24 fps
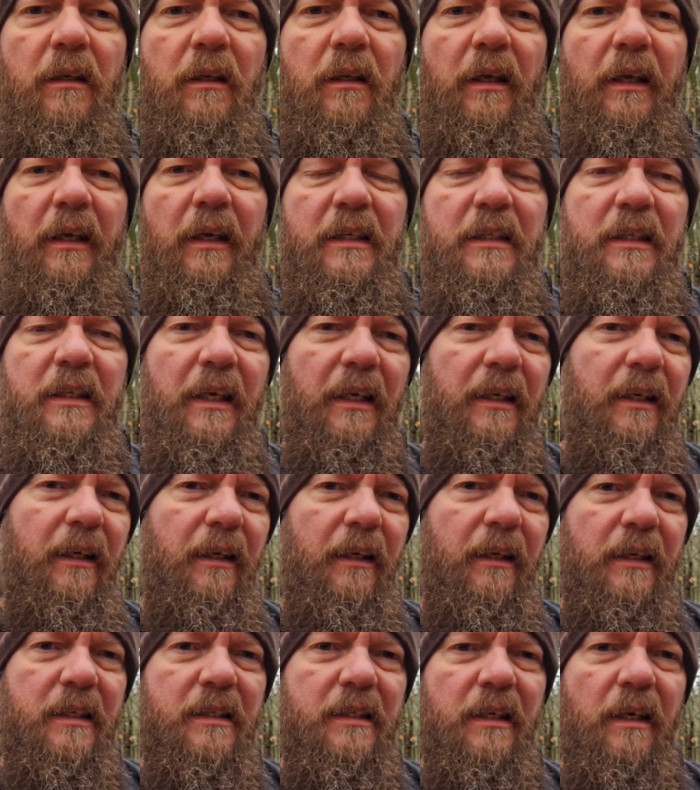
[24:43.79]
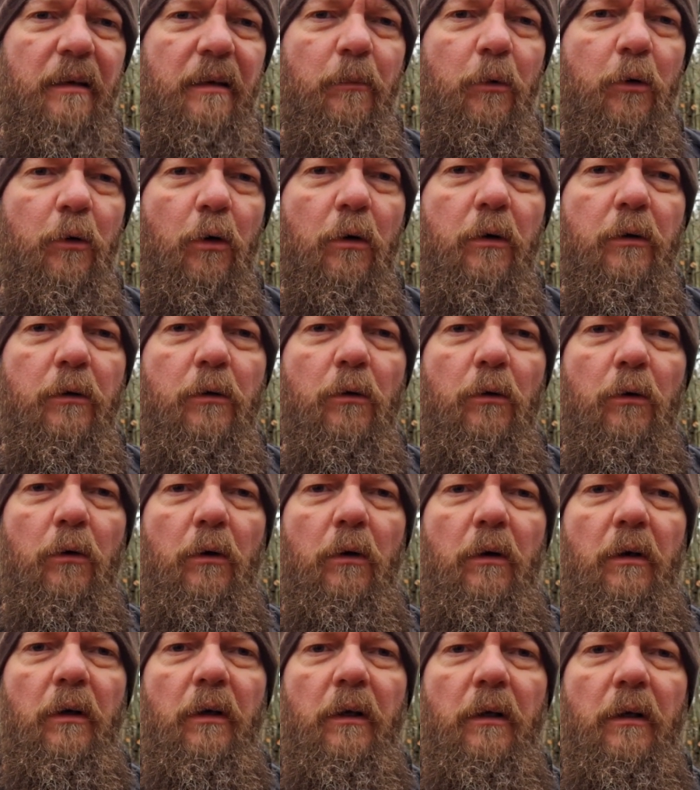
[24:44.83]
exactly the same look
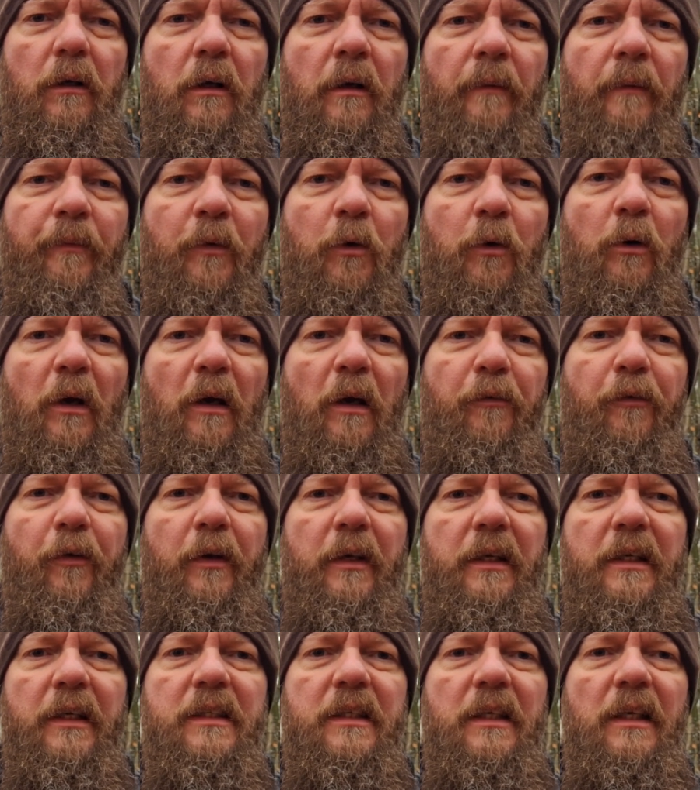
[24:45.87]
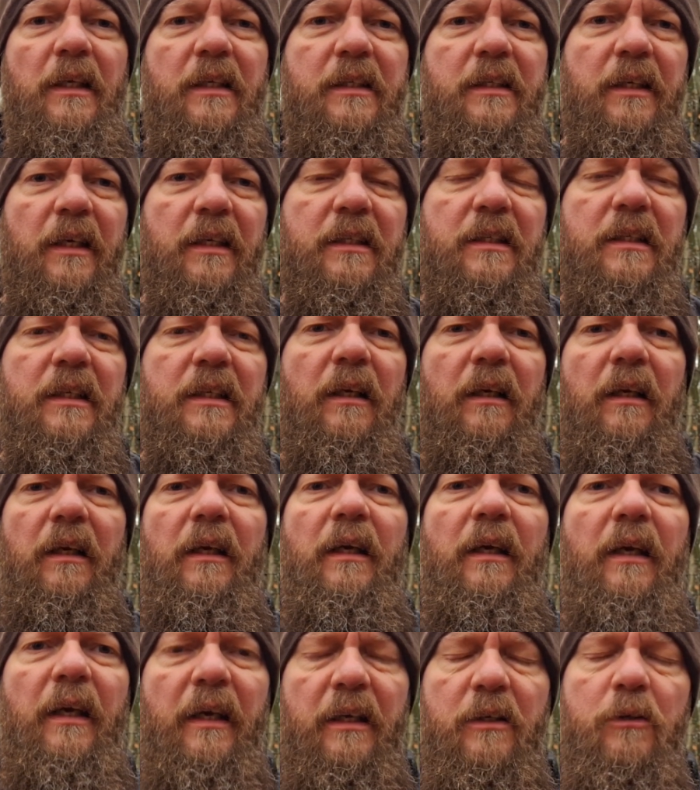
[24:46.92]
you have on this L6 steel
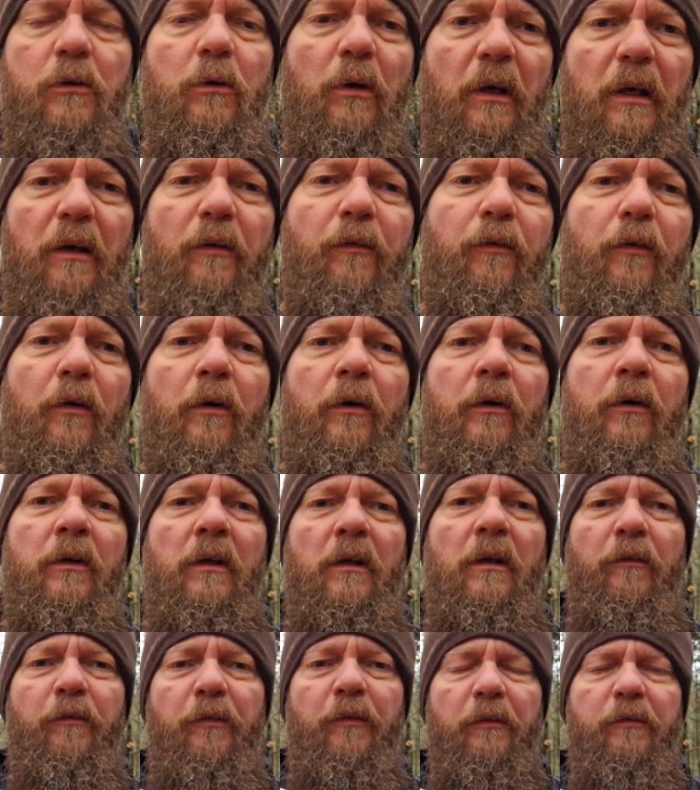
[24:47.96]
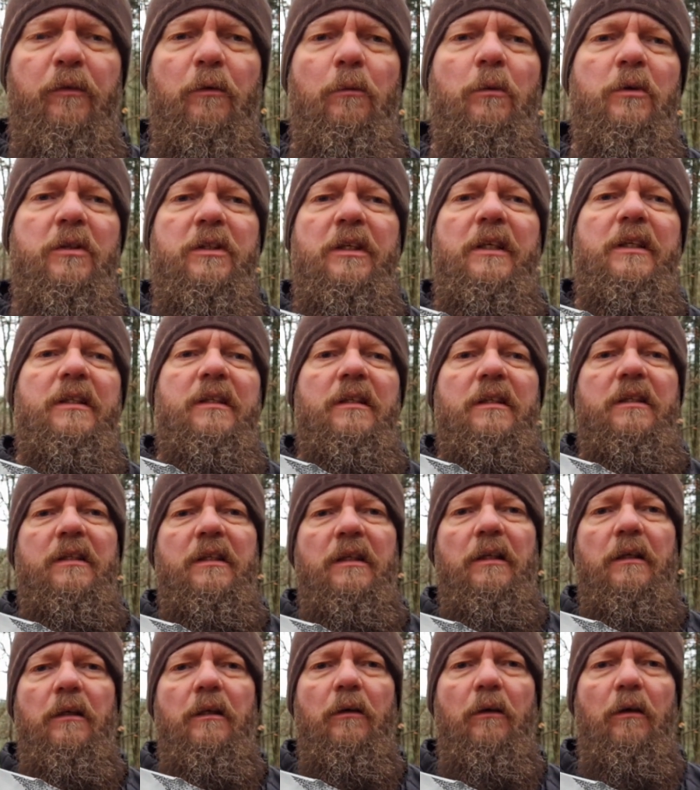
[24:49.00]
as you have on the 5160
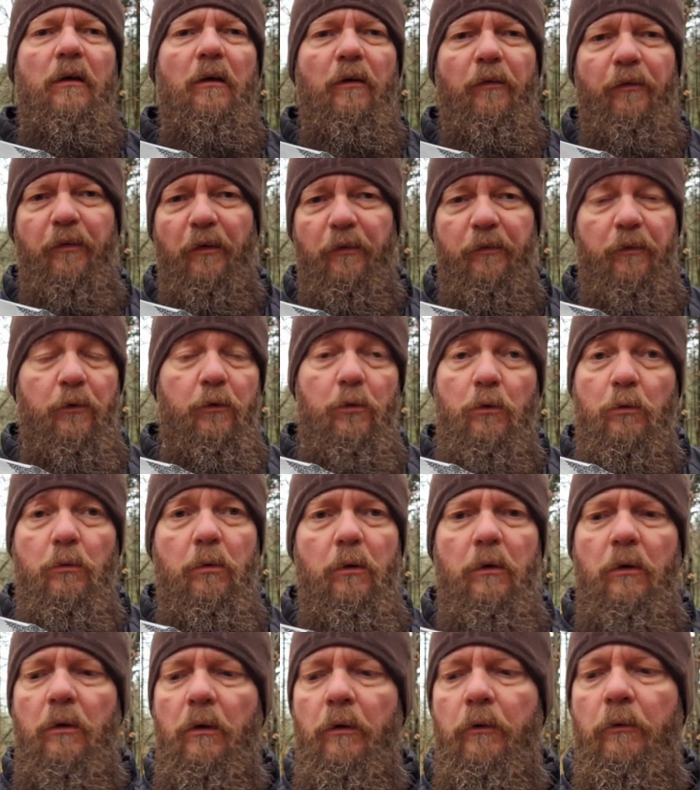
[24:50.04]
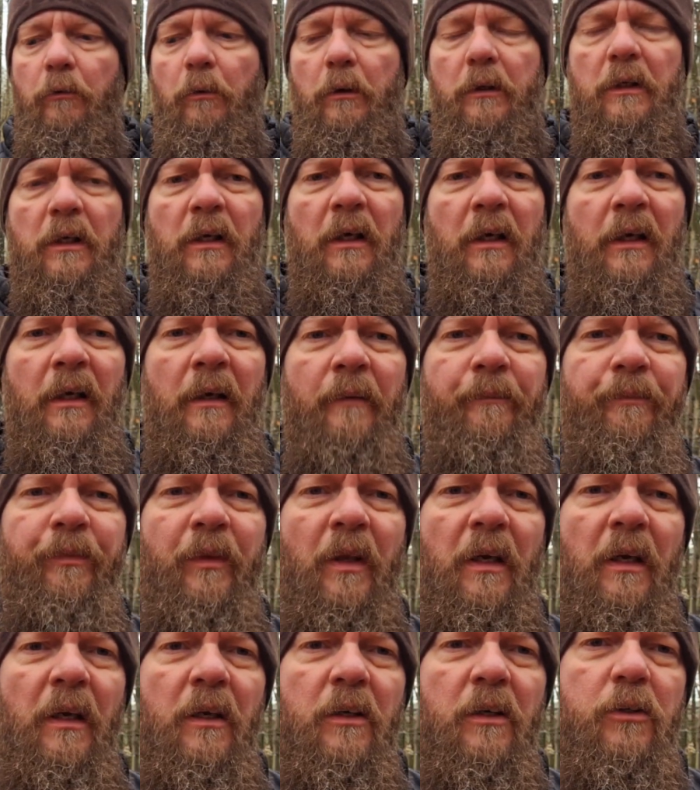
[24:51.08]
steel or 52100.
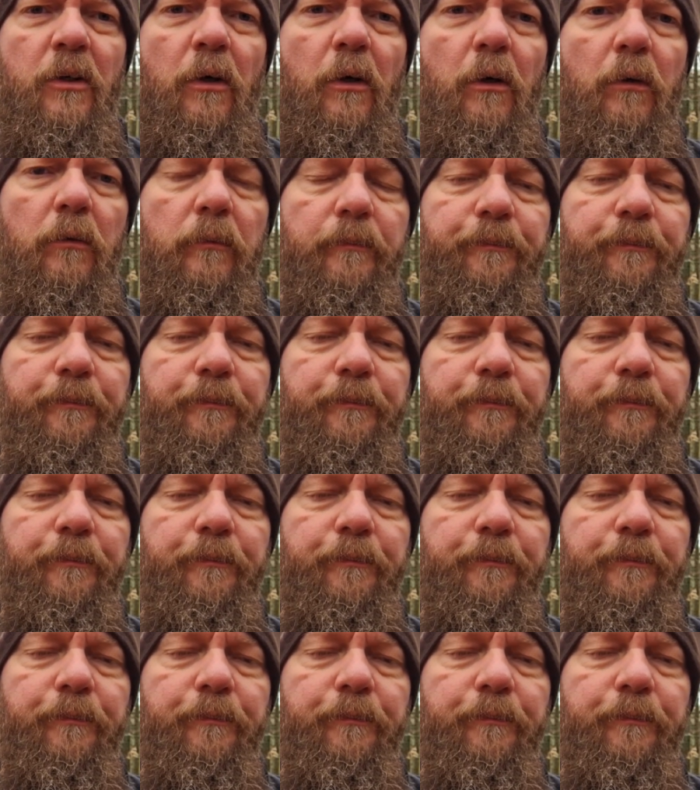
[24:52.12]
So